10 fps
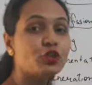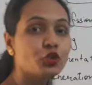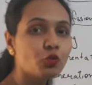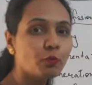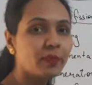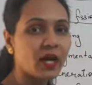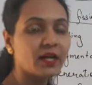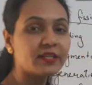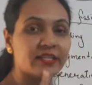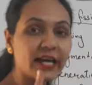new
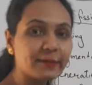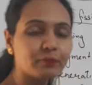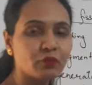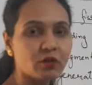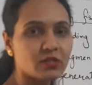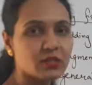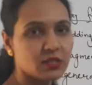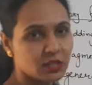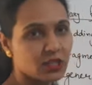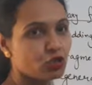plant. That
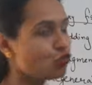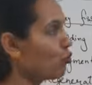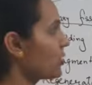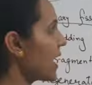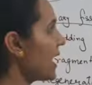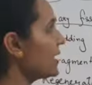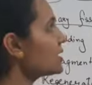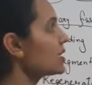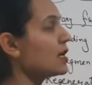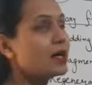process is known
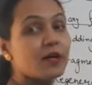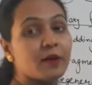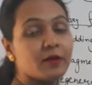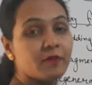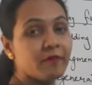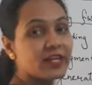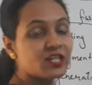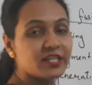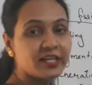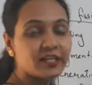as
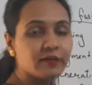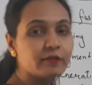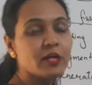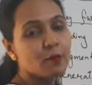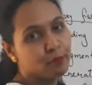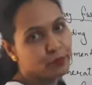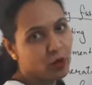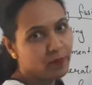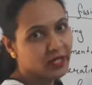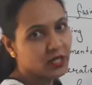vegetative
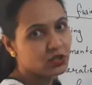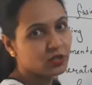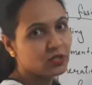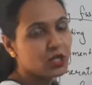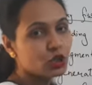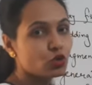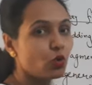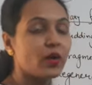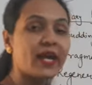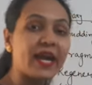propagation.
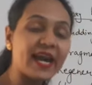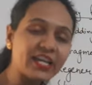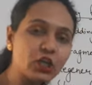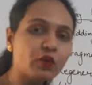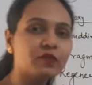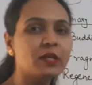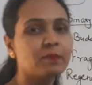So any of the